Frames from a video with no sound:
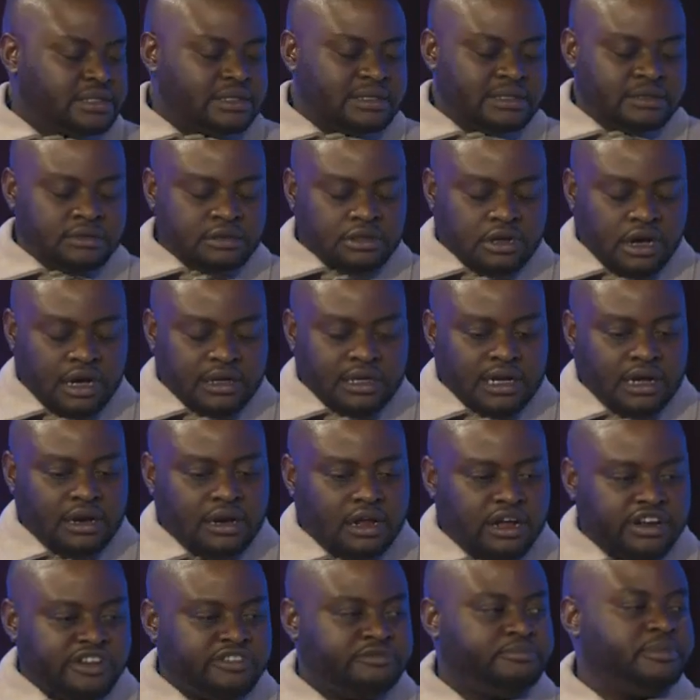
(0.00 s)
Not a
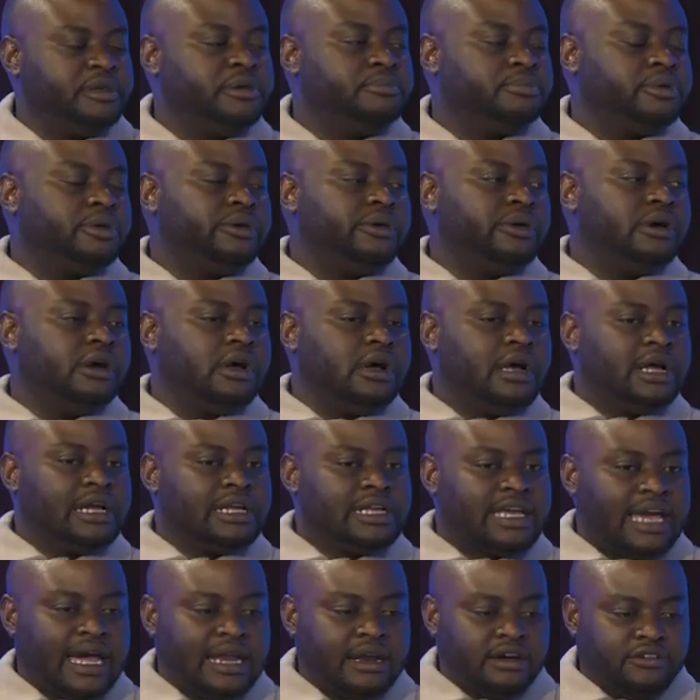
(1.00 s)
lot of people
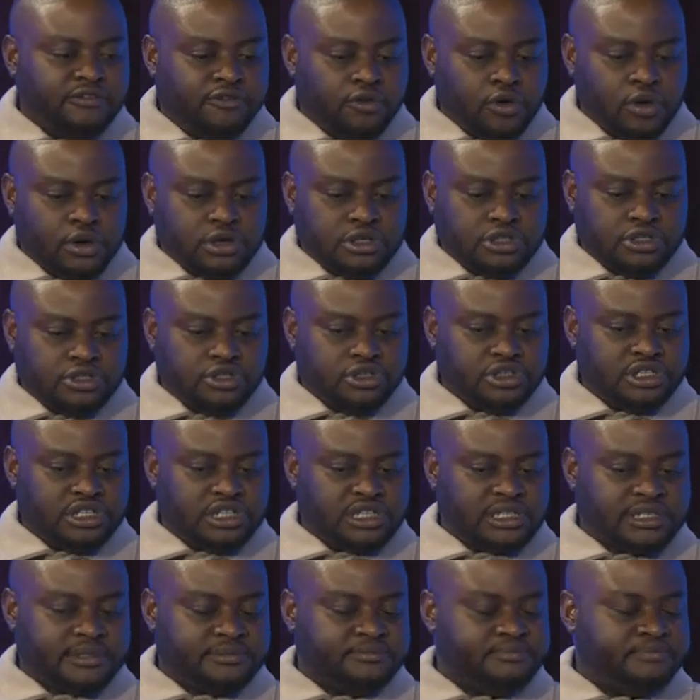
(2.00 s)
can afford to
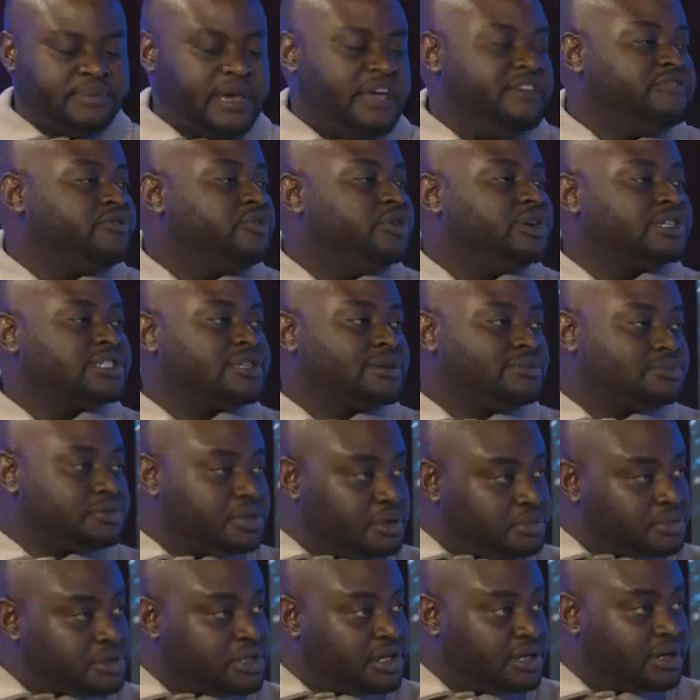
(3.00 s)
just pay for a
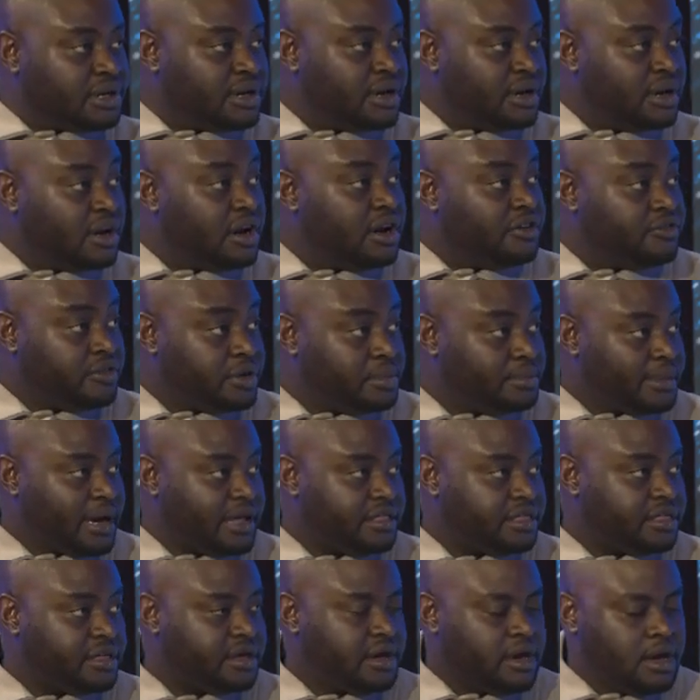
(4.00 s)
subscription every
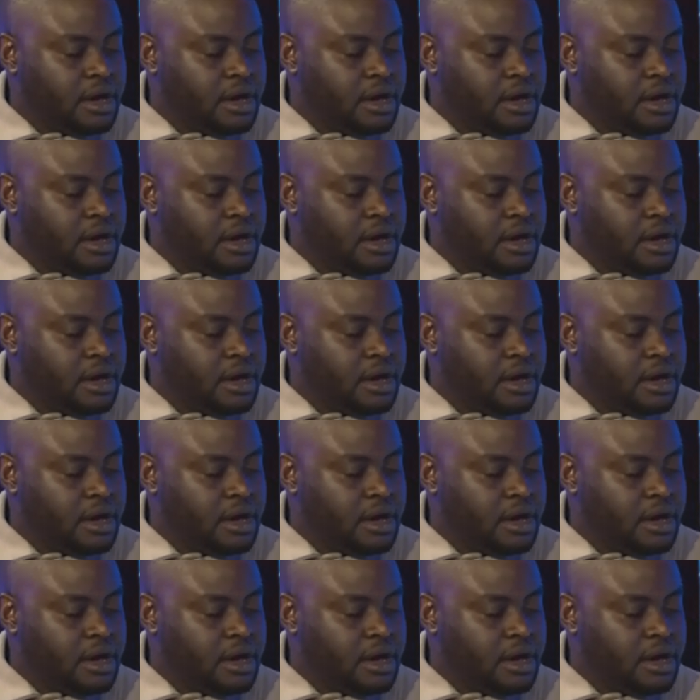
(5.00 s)
month.